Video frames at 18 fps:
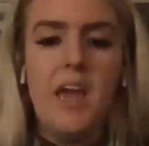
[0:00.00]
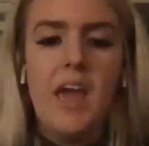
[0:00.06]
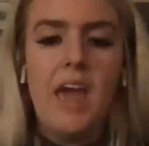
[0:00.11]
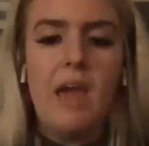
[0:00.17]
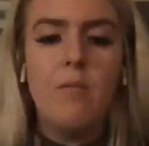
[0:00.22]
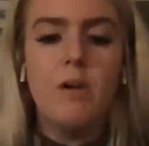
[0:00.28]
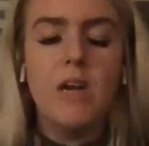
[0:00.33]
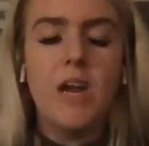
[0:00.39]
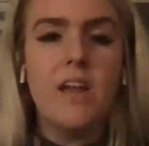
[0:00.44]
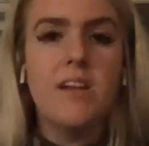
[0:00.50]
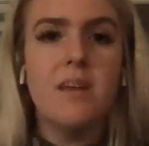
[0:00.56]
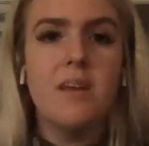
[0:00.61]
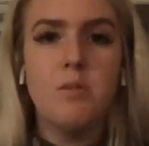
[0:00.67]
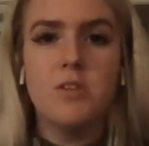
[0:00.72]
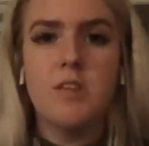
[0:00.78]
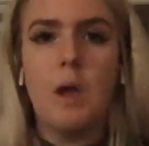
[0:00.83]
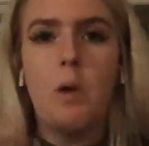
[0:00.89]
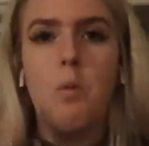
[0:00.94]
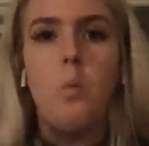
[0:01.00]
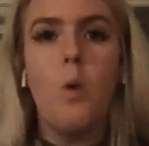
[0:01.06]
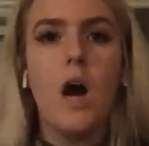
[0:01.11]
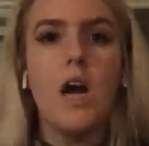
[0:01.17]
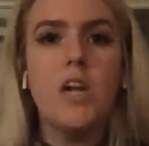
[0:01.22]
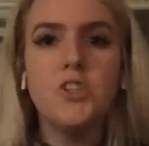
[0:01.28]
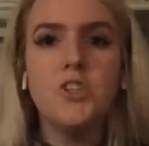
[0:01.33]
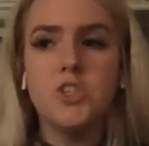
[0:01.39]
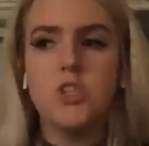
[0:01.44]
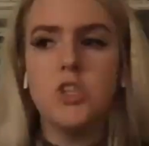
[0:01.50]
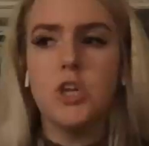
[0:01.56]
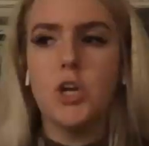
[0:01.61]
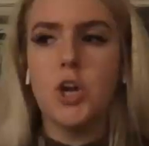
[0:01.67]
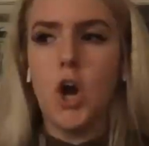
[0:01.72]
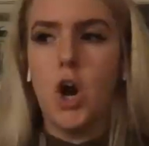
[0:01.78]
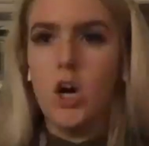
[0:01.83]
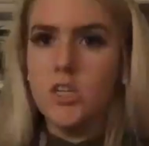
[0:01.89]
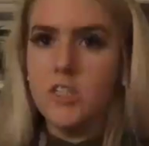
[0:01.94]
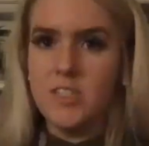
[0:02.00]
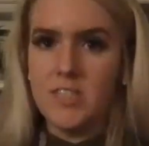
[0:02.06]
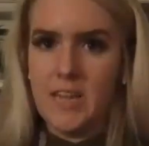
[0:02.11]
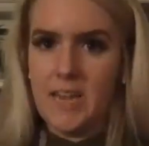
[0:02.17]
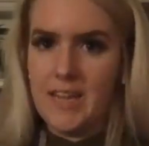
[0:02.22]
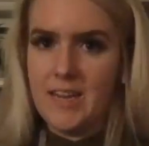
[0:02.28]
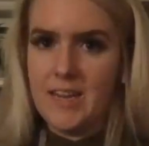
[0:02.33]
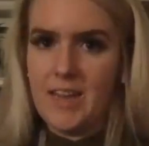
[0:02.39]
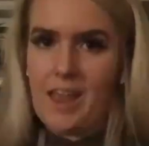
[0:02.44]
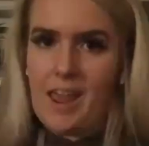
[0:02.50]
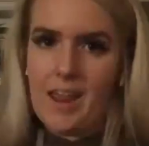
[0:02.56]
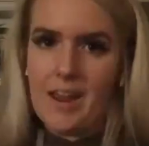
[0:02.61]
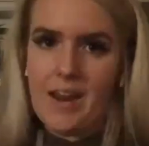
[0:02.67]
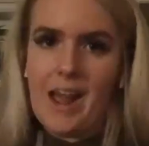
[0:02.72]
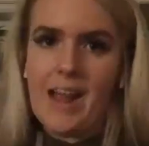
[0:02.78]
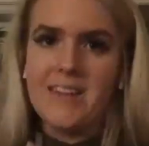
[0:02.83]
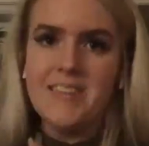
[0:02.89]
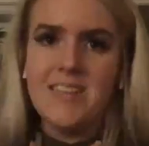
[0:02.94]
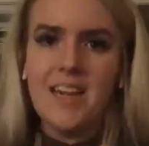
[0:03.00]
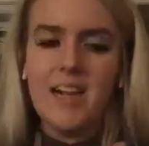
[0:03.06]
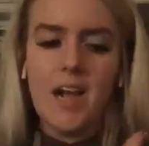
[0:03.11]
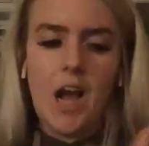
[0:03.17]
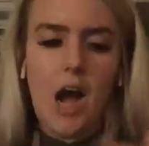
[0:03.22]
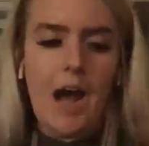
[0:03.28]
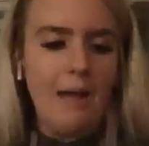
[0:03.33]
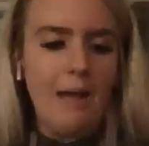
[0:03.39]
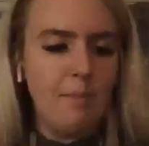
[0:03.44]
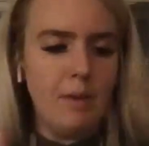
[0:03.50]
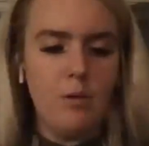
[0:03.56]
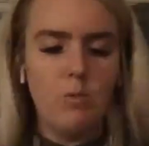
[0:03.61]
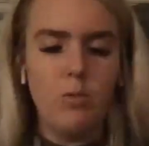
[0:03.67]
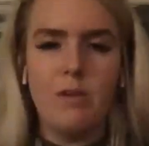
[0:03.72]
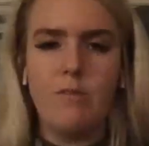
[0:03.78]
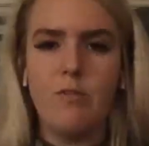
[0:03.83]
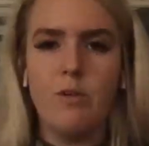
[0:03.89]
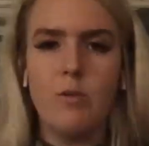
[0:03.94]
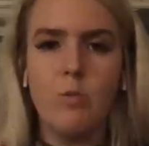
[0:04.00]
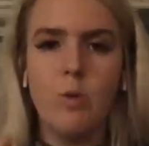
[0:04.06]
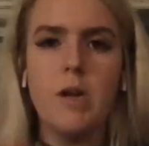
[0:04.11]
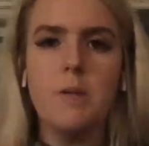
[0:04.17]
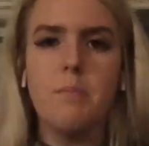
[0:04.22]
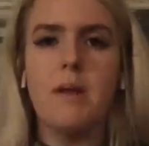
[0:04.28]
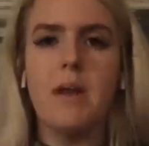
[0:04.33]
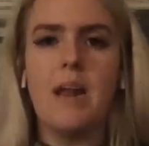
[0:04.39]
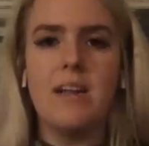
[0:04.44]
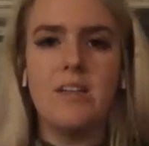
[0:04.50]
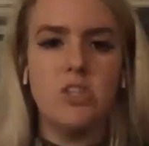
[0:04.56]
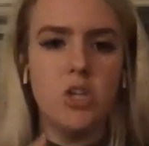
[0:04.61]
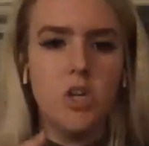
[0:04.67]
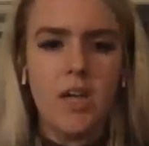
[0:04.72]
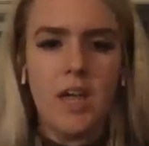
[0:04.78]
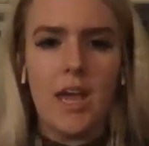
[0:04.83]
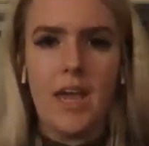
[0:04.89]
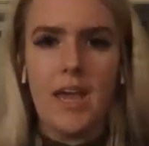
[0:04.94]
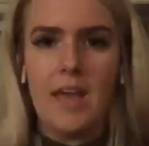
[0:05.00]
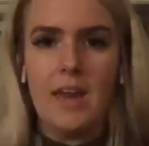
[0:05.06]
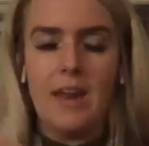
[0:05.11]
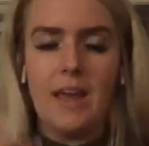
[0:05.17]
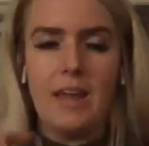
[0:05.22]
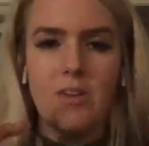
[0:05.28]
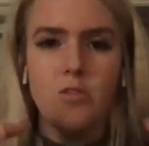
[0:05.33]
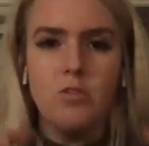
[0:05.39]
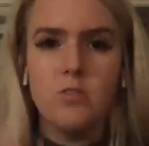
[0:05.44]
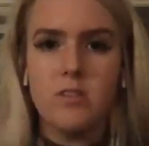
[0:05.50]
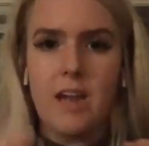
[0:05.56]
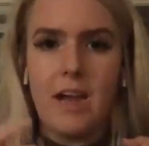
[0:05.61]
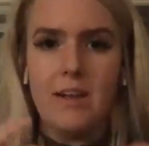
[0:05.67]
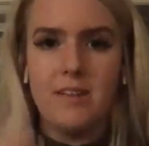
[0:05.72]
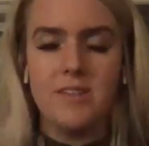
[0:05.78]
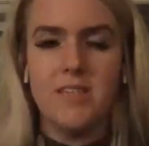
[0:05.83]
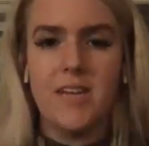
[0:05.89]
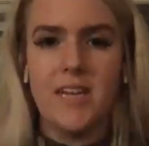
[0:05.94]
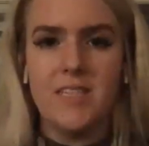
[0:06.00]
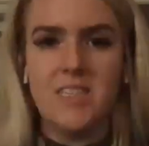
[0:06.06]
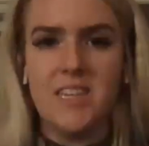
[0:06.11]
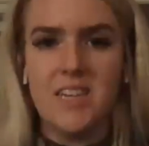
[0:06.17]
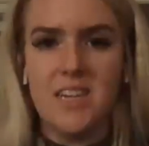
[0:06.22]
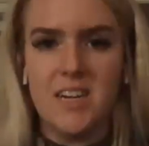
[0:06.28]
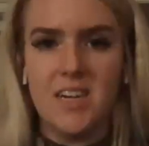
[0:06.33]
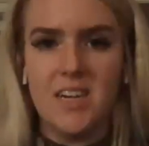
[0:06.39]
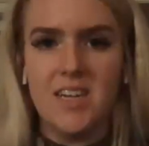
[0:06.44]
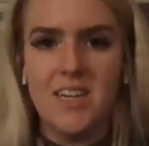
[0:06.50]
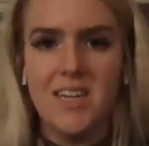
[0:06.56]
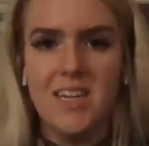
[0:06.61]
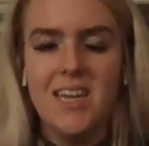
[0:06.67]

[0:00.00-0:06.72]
And what I did was I watched their content and I didn't copy it word for word, but I took it and I used it as an idea